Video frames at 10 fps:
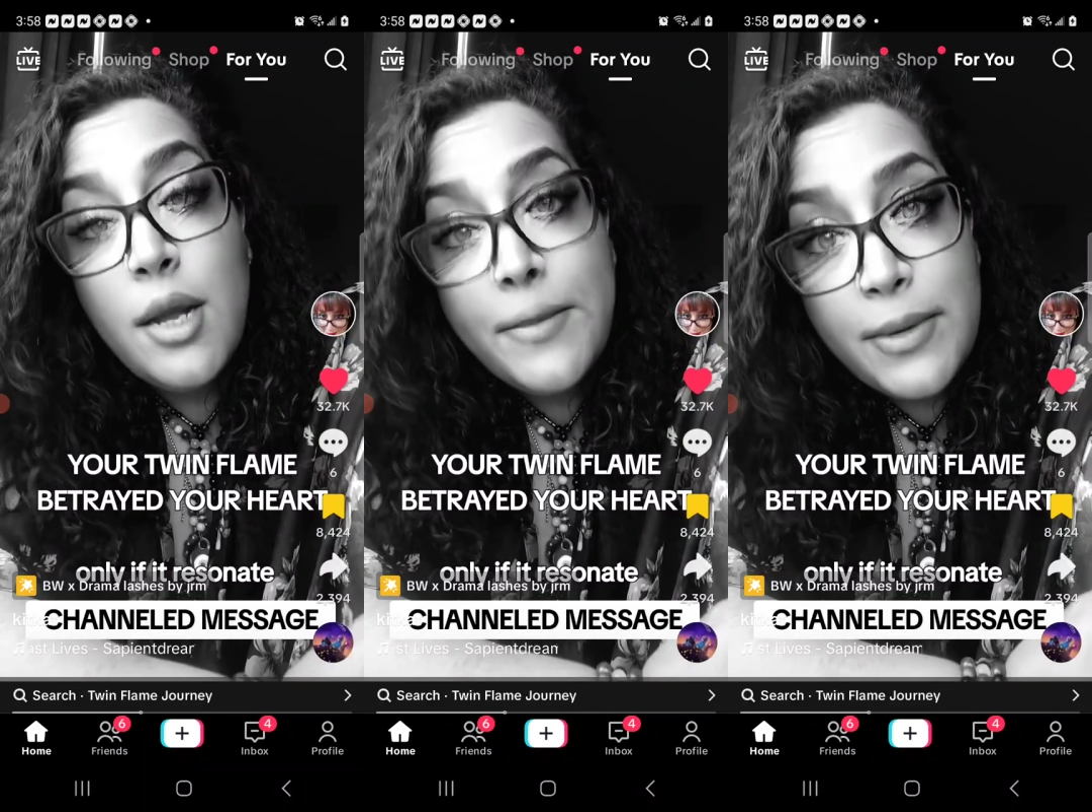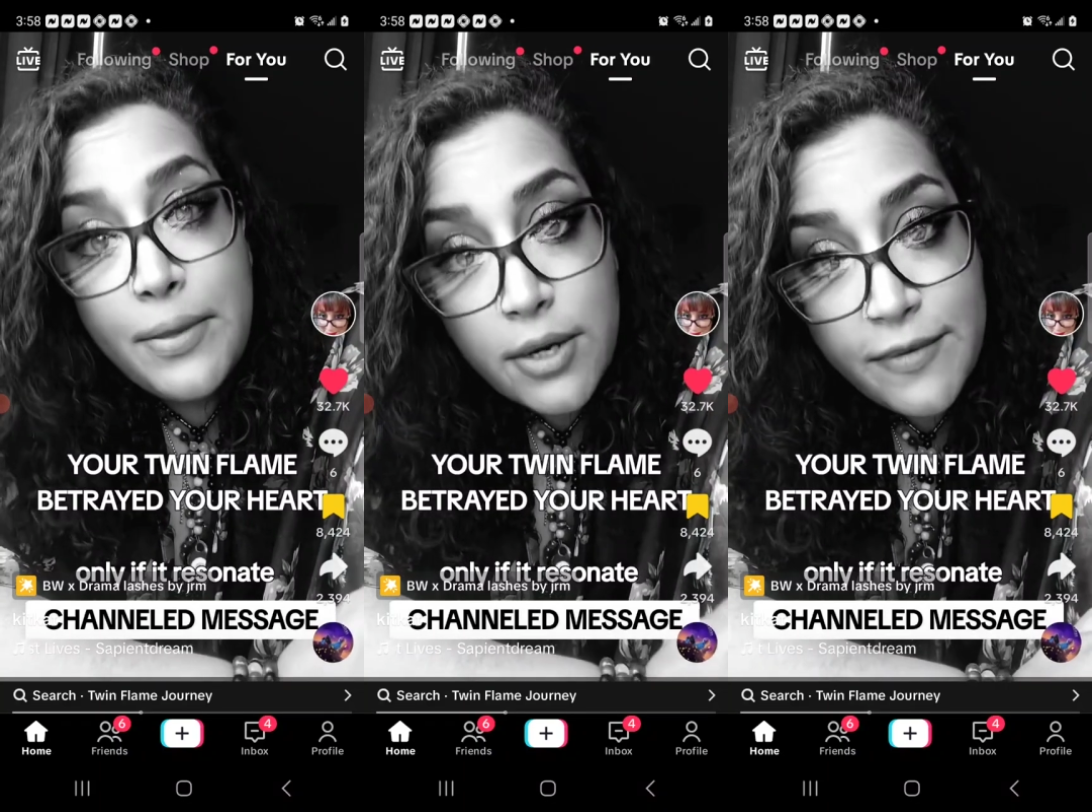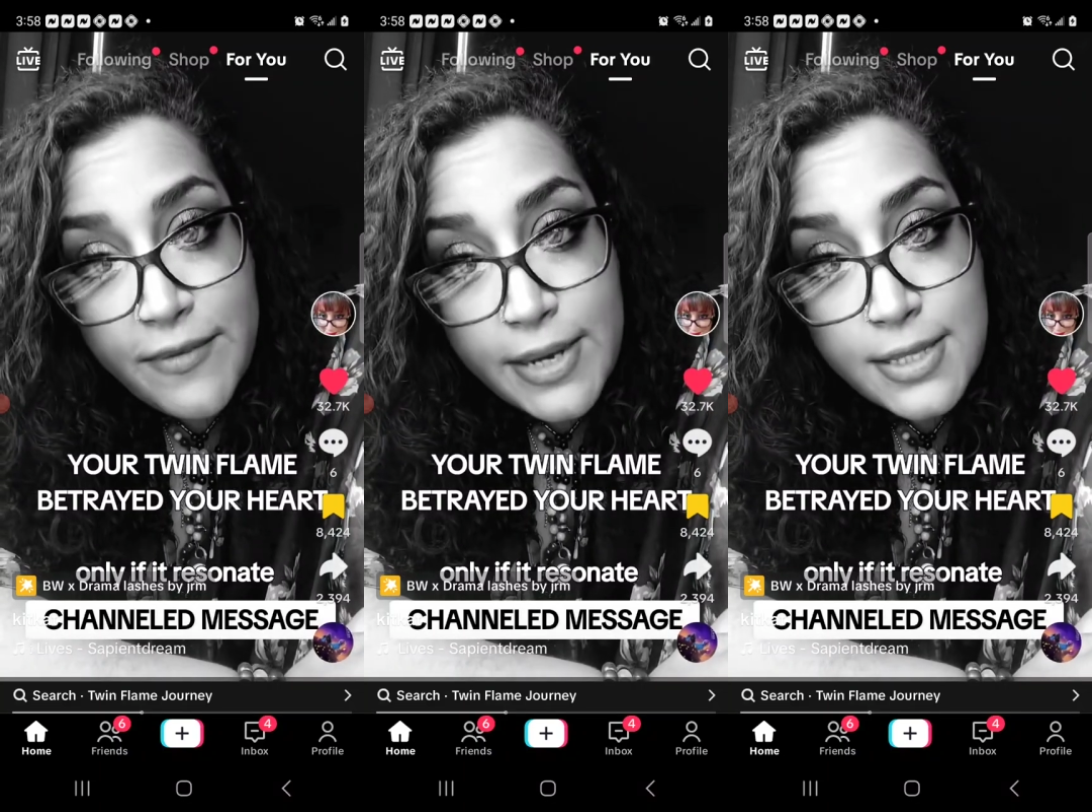may not be
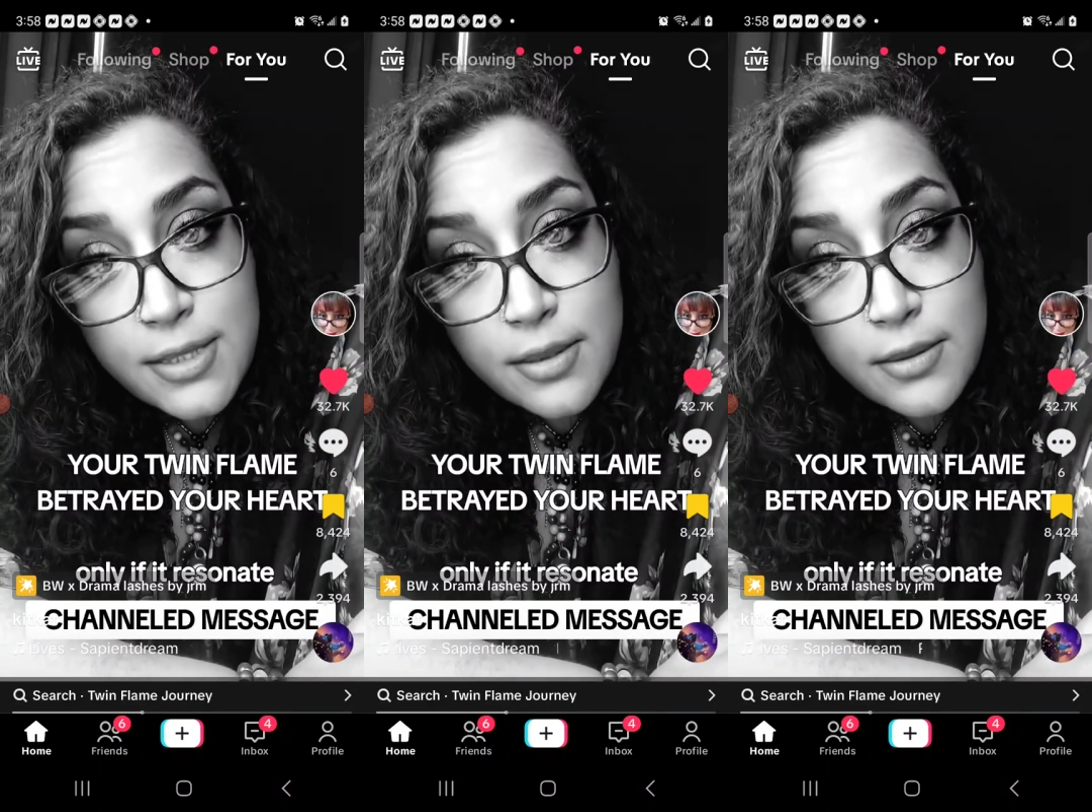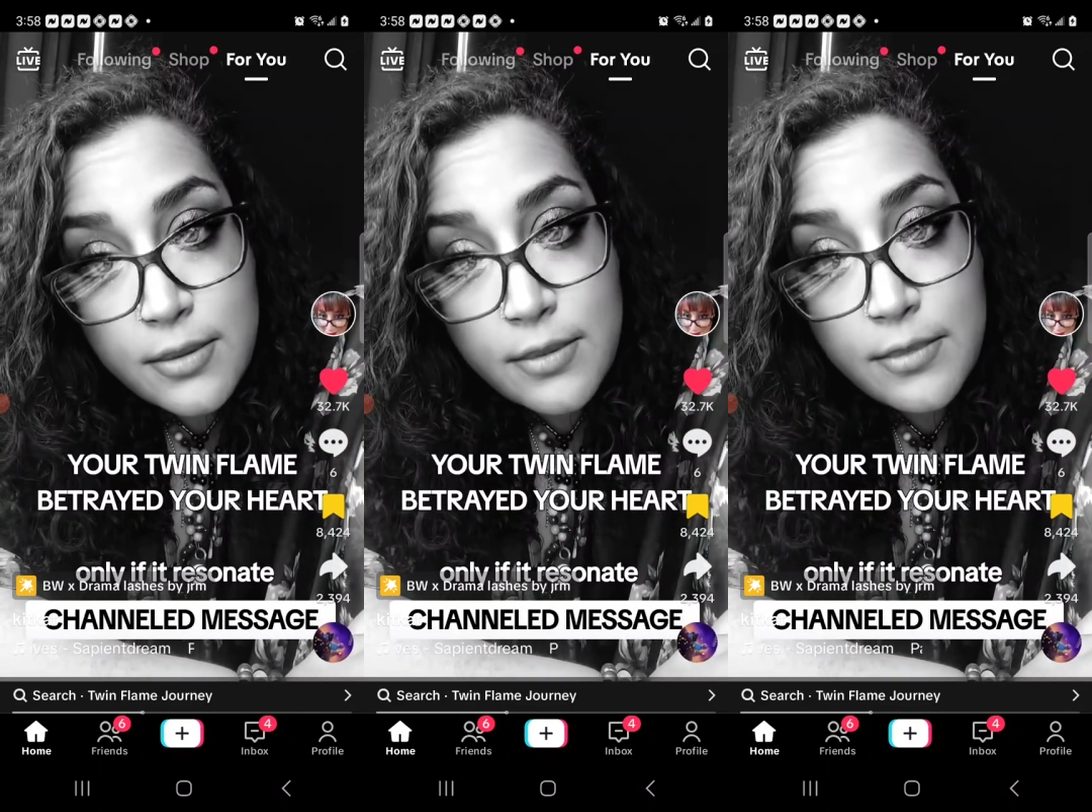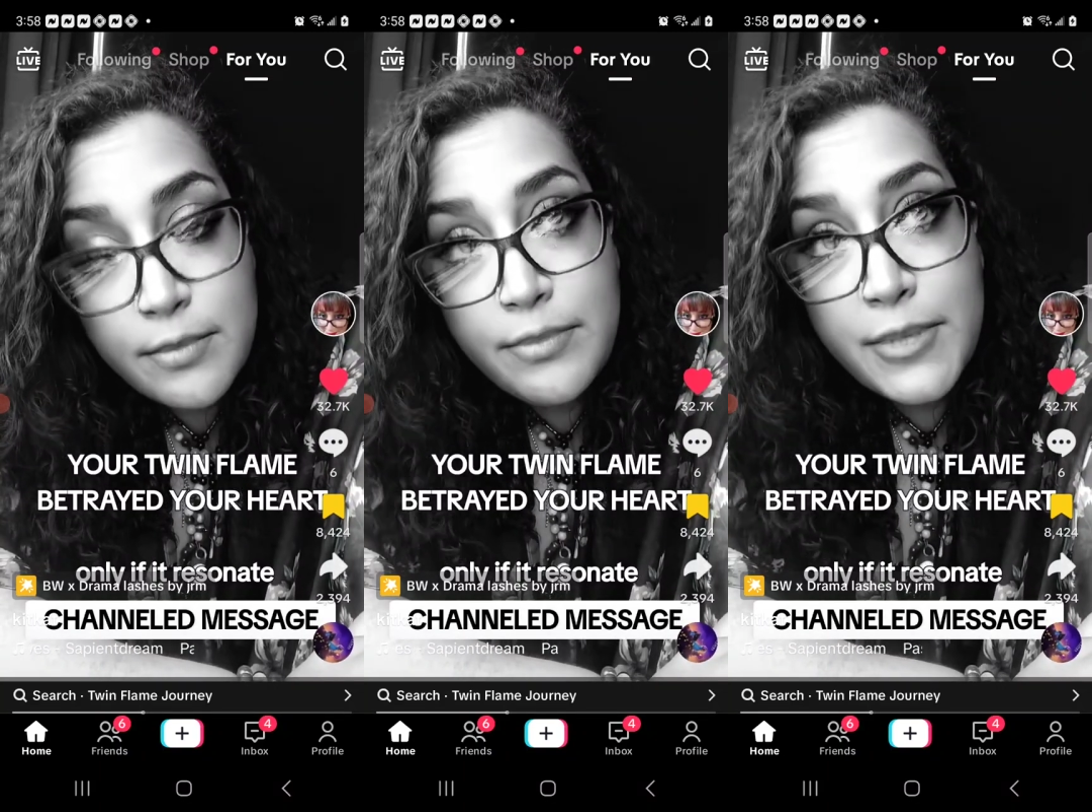perfect,
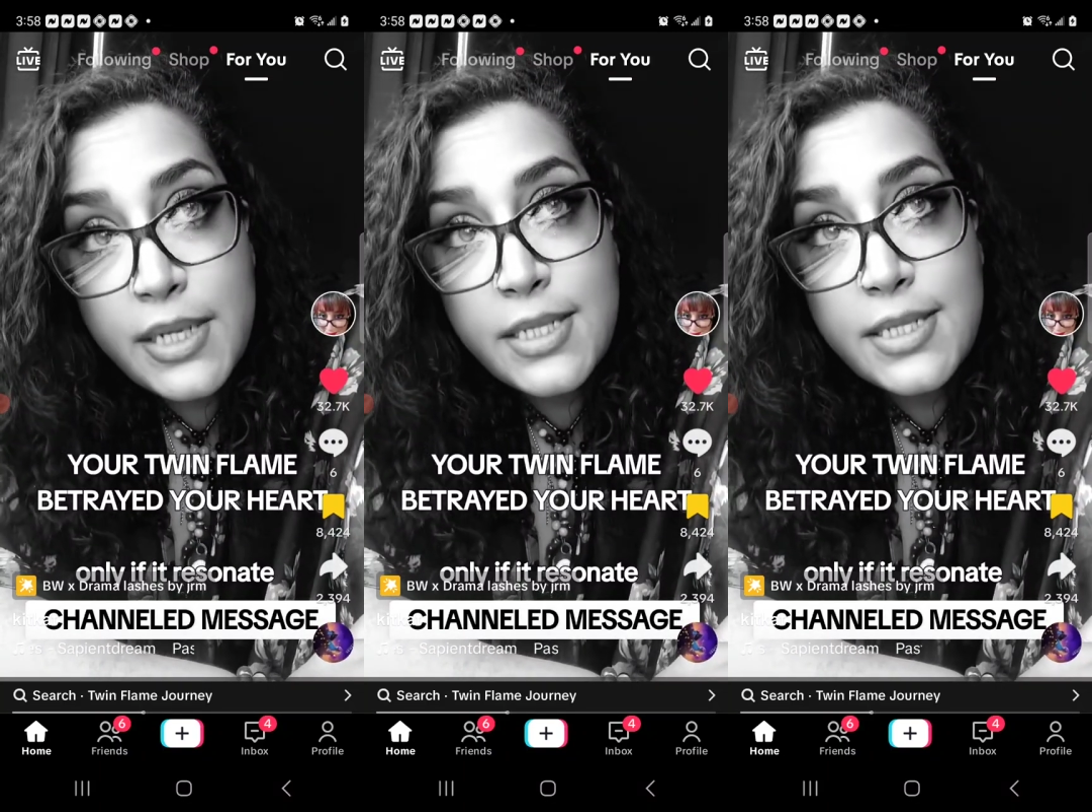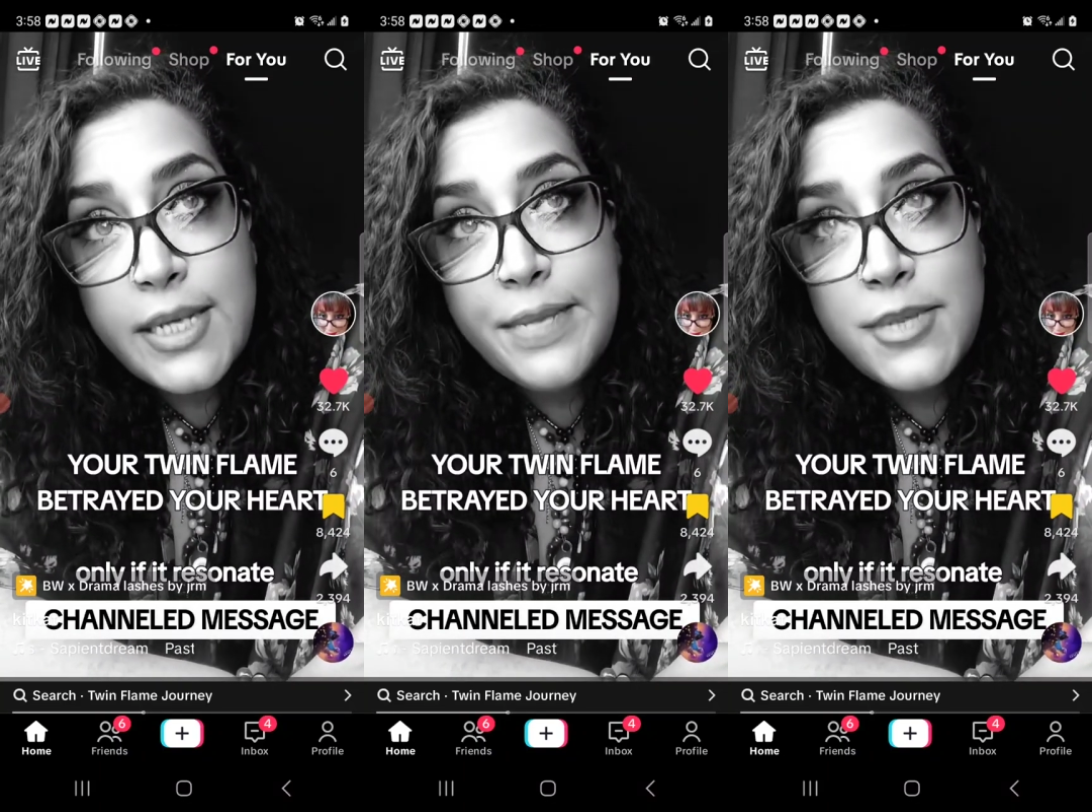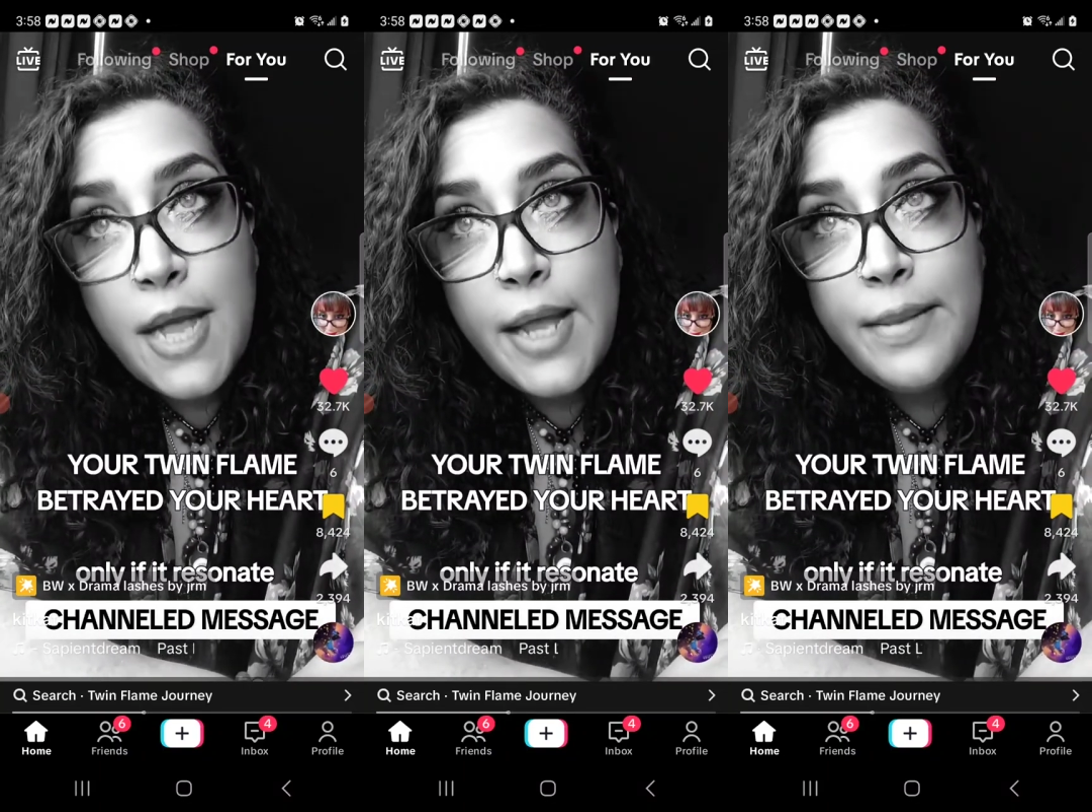but at the
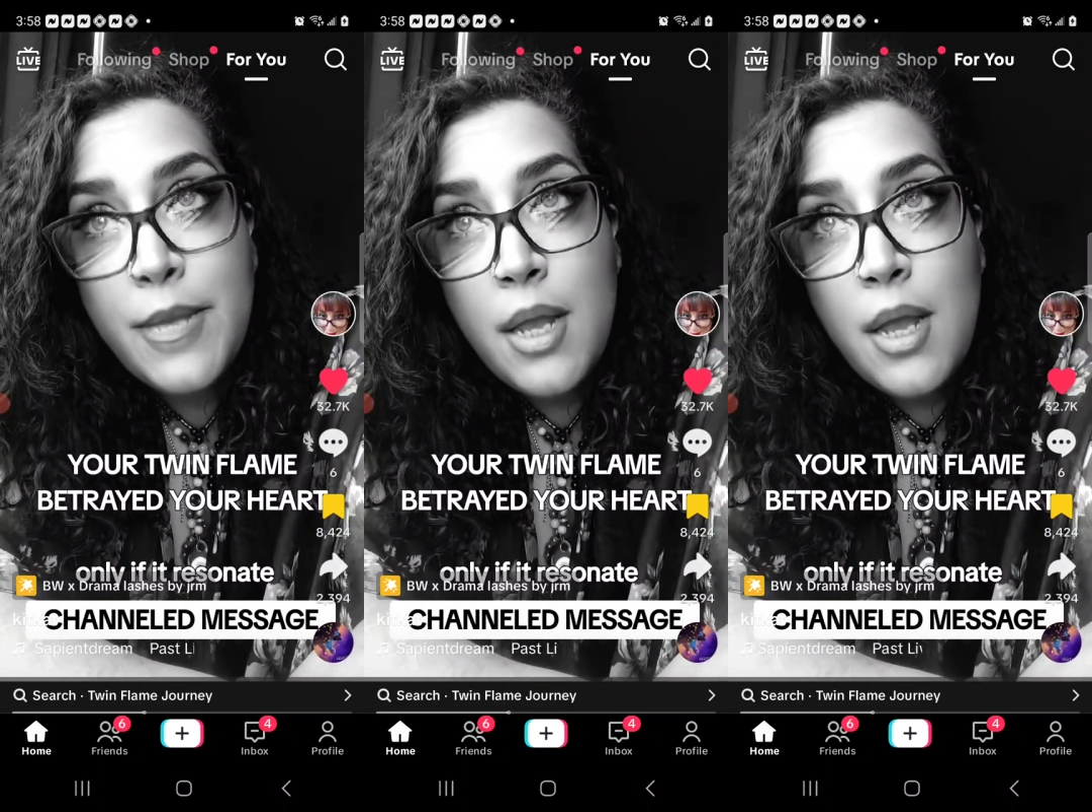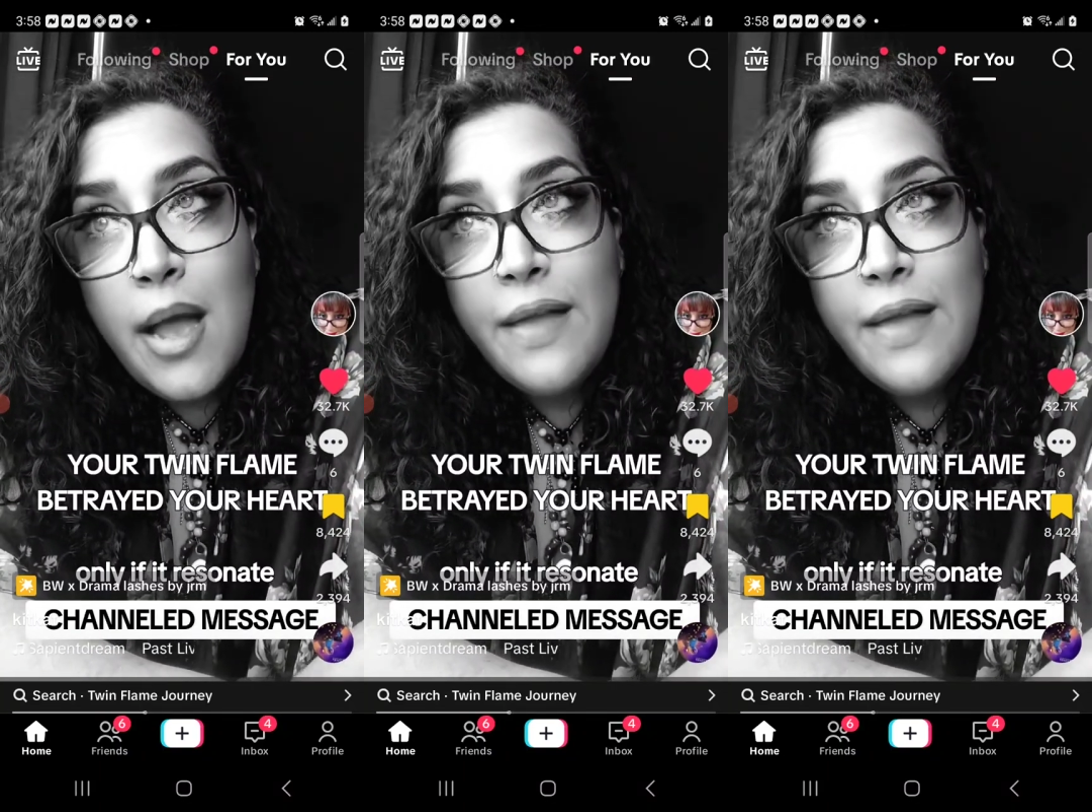same time,